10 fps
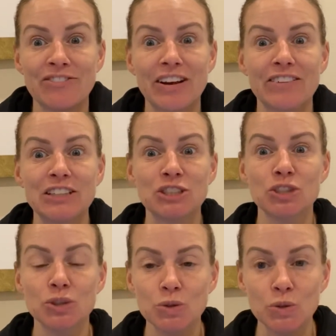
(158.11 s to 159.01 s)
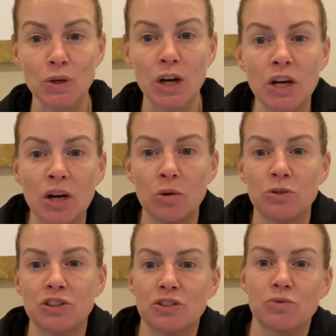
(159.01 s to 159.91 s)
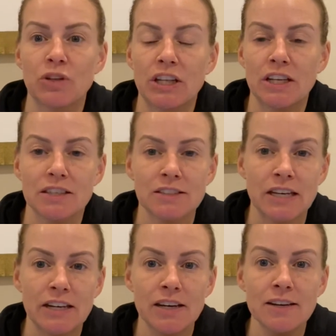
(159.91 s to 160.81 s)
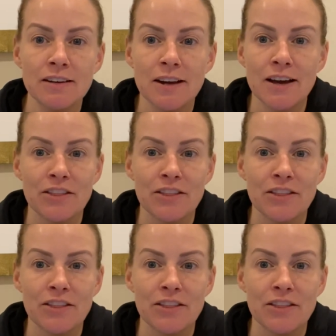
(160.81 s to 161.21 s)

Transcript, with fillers: very soon, which is really exciting.